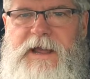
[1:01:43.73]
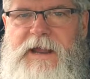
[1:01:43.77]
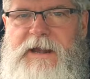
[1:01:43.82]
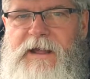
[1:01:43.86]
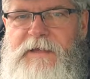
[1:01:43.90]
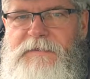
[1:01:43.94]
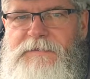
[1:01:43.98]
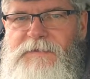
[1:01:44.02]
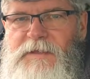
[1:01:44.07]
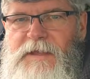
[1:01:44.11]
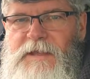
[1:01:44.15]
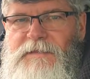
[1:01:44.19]
head.
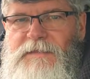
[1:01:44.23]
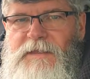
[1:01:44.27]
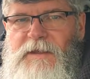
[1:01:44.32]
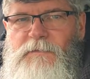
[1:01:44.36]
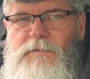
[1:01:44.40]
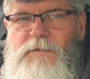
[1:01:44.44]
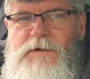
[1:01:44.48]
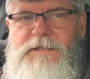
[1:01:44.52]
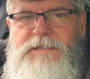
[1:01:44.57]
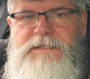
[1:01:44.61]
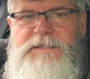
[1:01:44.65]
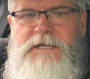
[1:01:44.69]
I think
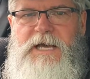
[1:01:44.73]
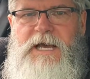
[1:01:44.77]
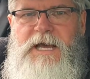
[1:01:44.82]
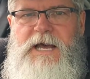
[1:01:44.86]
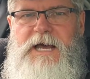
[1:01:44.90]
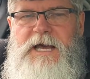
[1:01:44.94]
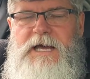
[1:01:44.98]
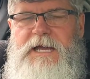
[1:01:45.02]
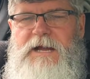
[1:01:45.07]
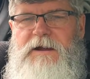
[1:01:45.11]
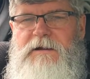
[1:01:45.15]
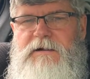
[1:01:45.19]
that what
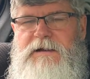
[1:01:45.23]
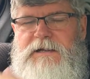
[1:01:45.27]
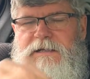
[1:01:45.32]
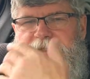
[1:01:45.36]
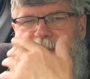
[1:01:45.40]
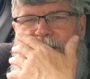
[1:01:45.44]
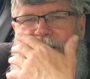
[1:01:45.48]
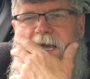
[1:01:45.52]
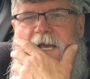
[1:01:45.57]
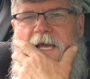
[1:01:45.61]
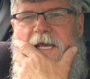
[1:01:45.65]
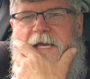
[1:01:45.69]

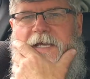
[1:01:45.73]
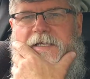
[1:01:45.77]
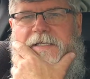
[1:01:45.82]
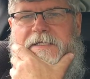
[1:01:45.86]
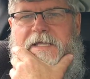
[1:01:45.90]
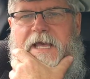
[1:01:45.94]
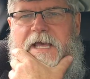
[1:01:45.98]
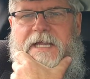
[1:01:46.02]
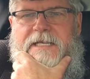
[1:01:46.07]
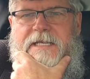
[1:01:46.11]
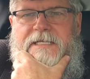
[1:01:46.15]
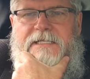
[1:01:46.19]
Erica's saying
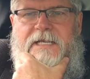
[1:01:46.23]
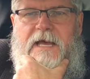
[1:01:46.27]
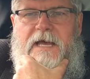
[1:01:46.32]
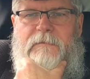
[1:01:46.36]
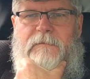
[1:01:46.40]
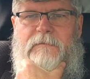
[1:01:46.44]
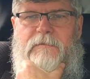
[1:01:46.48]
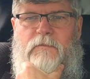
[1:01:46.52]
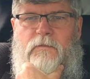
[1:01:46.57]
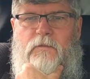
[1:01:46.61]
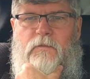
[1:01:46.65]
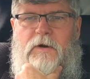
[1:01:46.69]
is that
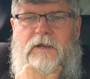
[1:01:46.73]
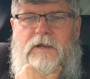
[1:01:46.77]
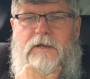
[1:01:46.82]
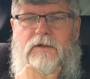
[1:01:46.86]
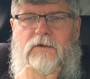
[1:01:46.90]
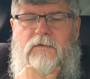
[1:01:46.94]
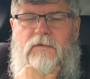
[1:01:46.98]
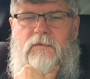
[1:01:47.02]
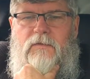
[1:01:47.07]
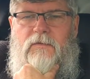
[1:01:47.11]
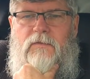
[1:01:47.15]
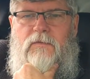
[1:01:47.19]
when
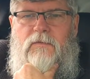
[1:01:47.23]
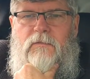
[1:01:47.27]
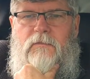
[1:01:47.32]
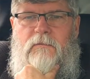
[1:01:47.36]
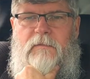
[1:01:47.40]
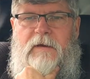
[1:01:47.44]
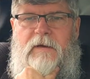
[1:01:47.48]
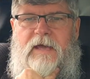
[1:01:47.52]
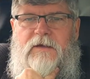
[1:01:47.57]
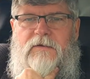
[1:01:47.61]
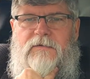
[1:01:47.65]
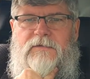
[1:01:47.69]
you
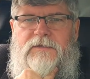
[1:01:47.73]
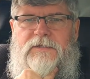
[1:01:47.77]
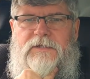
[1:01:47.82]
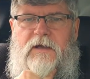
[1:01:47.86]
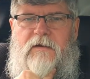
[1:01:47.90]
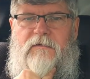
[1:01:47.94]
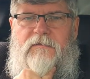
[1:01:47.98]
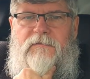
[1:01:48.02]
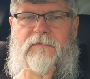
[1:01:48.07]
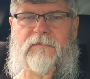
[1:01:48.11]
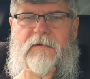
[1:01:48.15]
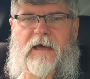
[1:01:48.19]
make
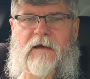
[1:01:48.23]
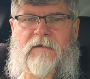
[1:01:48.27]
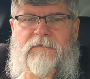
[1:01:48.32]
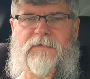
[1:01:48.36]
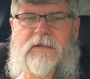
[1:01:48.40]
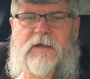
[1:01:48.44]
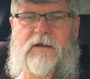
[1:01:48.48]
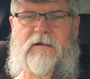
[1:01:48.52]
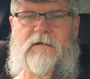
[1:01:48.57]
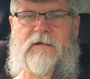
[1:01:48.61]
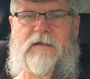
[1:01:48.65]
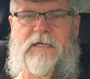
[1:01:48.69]
yourself
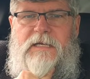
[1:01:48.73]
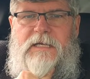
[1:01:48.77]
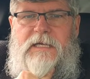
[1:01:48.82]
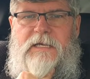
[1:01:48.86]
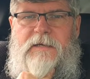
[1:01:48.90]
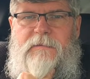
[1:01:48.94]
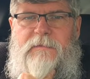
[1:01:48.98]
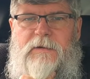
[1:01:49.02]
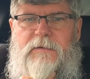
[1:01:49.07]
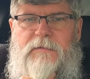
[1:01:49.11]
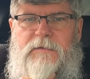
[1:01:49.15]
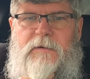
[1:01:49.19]
out there,
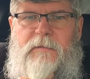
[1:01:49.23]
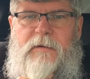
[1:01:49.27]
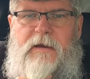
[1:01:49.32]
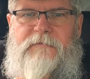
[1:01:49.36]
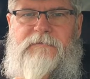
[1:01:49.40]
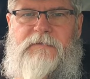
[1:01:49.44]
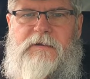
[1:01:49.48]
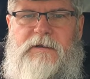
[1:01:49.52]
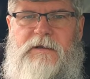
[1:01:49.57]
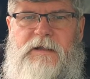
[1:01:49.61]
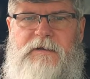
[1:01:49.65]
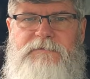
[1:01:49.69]
people come
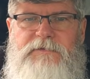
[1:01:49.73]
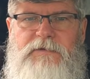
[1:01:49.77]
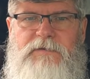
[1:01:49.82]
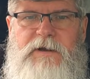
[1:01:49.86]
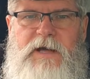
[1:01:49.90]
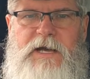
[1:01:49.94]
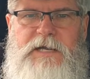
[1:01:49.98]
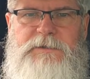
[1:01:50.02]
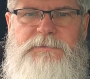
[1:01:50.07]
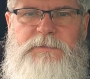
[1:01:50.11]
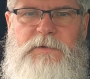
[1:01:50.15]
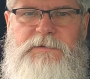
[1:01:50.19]
after you. I love your
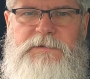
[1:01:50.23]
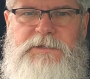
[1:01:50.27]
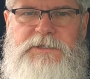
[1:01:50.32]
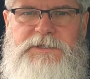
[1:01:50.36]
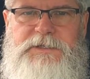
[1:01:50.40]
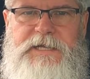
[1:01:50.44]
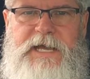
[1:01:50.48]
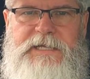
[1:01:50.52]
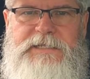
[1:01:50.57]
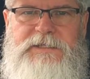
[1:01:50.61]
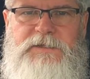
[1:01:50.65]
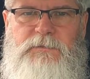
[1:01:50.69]
Nas, both the
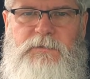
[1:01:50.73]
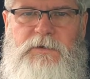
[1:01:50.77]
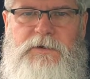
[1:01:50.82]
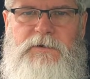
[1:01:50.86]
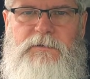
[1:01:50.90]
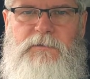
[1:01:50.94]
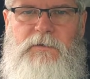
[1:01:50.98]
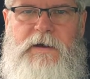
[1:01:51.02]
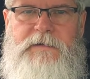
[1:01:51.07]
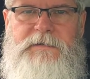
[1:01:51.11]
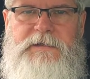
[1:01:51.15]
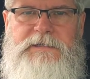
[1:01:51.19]
chats, and
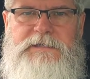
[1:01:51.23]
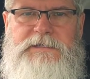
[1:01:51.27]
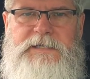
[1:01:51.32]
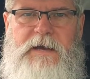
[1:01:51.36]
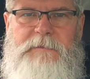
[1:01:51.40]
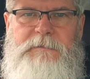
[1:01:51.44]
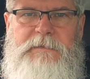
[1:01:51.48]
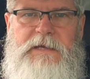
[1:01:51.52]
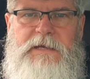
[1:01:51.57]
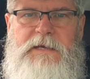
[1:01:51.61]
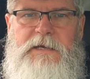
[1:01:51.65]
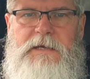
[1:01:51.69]
wonder why they
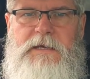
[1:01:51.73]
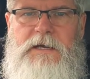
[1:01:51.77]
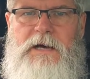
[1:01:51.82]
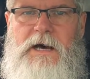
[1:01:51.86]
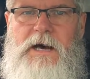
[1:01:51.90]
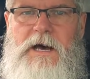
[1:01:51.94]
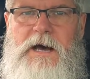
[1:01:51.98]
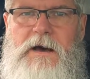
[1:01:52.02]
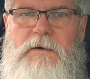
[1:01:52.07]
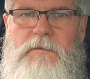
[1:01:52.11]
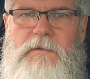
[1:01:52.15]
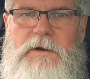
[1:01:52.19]
stop.
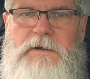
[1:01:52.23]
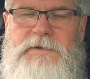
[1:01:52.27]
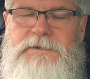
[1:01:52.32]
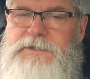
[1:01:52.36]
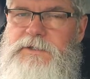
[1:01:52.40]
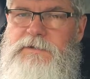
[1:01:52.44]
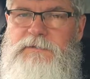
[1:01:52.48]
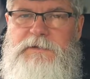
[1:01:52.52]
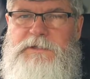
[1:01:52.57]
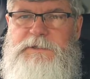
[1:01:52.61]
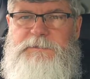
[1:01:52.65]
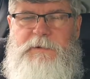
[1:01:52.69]
Well,
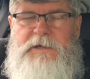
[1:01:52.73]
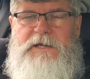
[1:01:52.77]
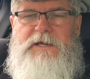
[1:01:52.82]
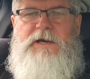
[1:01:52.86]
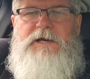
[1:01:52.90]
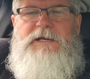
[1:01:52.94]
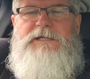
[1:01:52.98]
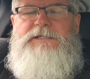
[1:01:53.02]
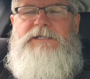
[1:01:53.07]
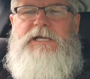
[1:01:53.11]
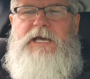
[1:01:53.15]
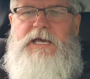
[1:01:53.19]
Sue, it's
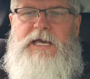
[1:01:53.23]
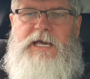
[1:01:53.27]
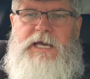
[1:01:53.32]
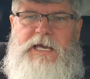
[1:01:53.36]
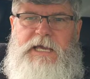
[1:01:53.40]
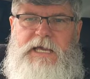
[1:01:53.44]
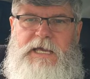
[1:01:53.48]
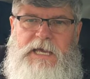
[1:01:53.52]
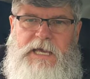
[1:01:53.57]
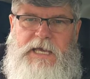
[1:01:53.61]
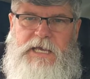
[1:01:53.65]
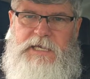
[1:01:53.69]
because
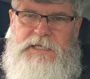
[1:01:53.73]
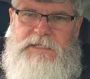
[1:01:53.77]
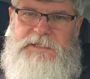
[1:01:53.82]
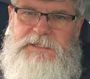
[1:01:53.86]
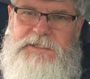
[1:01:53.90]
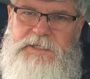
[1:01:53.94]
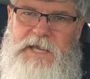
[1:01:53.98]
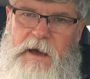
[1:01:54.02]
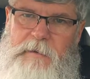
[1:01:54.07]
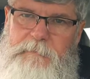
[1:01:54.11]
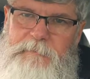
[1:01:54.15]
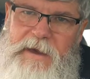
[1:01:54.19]
a
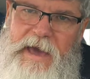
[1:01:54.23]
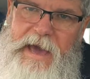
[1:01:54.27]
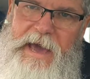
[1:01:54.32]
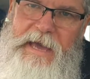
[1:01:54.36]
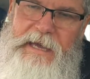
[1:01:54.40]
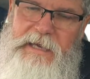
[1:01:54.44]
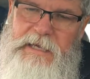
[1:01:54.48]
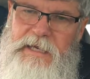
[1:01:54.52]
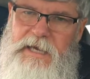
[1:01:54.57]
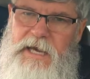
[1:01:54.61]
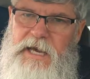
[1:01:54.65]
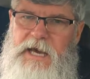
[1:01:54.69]

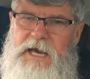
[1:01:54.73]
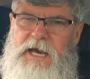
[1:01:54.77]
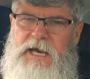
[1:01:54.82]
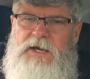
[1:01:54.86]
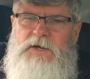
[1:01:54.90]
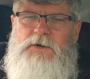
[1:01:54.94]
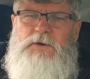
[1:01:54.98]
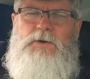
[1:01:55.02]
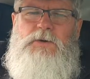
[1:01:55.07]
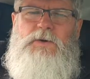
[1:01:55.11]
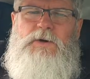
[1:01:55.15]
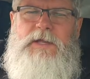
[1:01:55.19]
scumbag
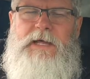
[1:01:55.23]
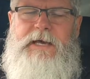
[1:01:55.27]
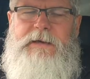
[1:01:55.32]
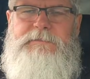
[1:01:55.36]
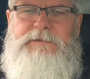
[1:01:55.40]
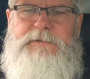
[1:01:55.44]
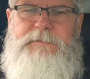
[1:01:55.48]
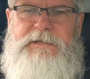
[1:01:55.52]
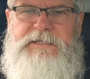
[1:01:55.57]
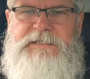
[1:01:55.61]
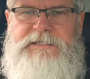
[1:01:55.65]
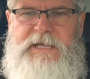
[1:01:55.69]
who
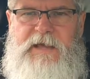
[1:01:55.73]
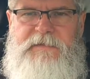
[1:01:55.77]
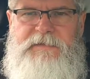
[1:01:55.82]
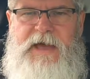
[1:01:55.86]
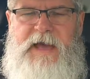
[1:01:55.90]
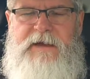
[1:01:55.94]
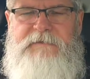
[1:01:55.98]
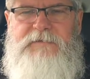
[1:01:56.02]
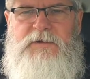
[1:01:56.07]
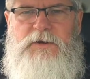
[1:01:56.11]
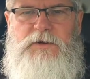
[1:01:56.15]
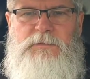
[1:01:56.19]
claims to be a South
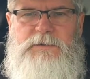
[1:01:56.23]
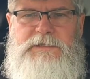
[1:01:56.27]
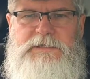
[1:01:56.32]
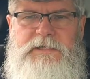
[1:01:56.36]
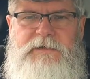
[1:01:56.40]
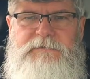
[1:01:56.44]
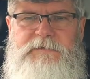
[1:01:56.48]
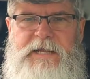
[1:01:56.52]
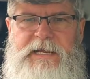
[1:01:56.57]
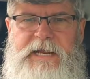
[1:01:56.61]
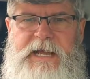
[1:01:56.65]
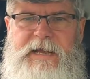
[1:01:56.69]
African who was
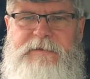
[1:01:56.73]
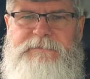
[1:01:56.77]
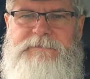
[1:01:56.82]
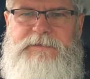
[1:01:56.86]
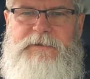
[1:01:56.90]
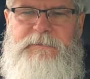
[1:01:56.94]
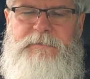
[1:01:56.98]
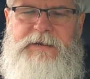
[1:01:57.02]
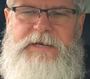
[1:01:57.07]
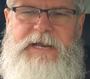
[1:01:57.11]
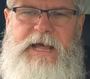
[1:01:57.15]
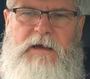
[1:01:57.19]
living in
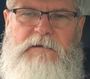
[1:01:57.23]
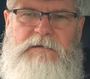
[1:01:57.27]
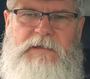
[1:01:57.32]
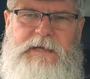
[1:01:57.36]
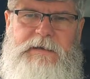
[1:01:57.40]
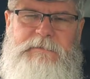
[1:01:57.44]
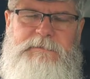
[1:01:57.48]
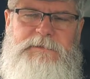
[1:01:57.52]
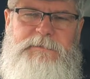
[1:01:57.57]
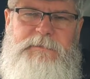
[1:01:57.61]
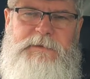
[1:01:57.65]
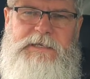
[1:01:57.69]
Amsterdam but now
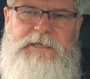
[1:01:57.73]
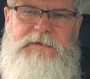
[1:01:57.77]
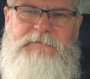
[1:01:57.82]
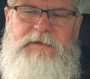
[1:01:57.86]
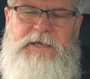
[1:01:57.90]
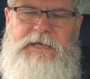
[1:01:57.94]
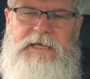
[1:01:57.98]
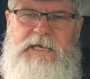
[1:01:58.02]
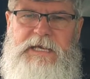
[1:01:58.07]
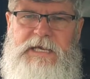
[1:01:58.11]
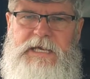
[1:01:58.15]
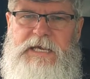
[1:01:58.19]
claims to be
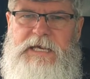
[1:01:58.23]
living